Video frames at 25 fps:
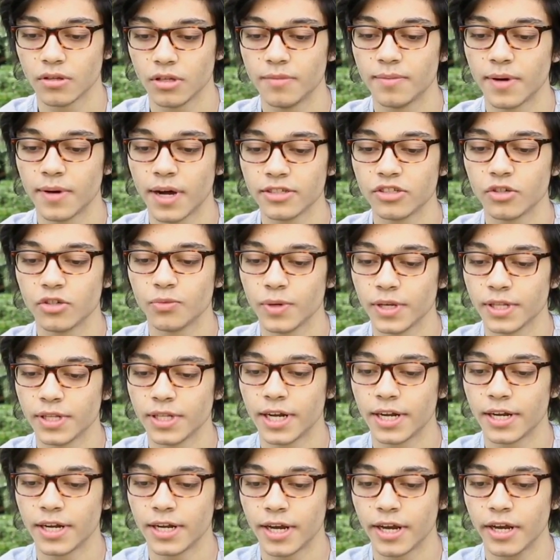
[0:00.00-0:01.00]
He passed away
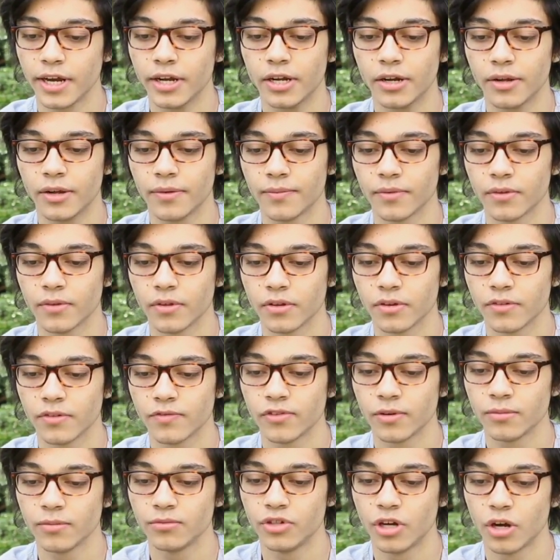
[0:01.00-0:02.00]
that night
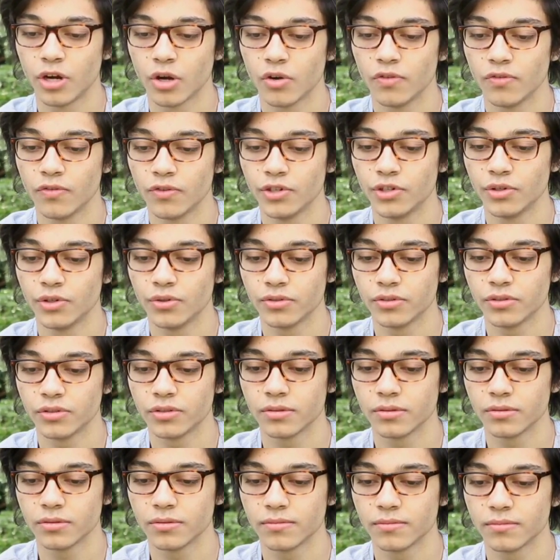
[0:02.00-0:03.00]
from drug overdose.
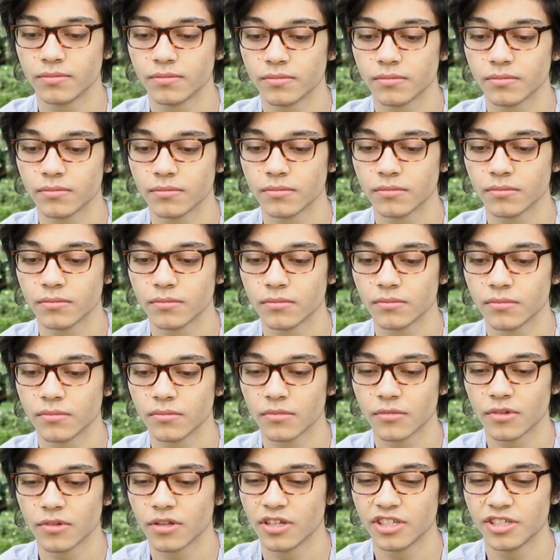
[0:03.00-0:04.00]

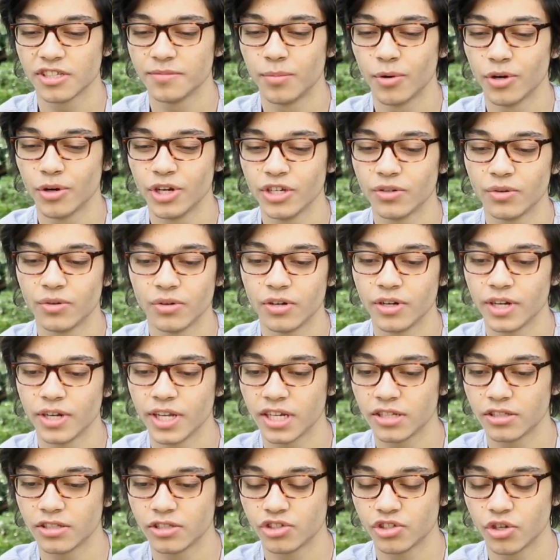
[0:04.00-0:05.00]
His body couldn't
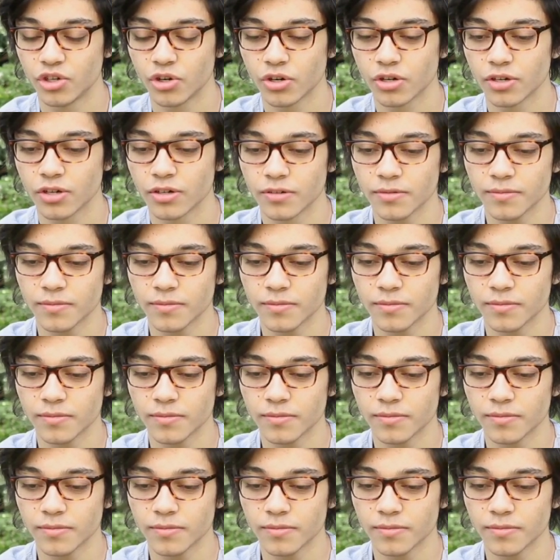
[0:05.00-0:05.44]
take the shock.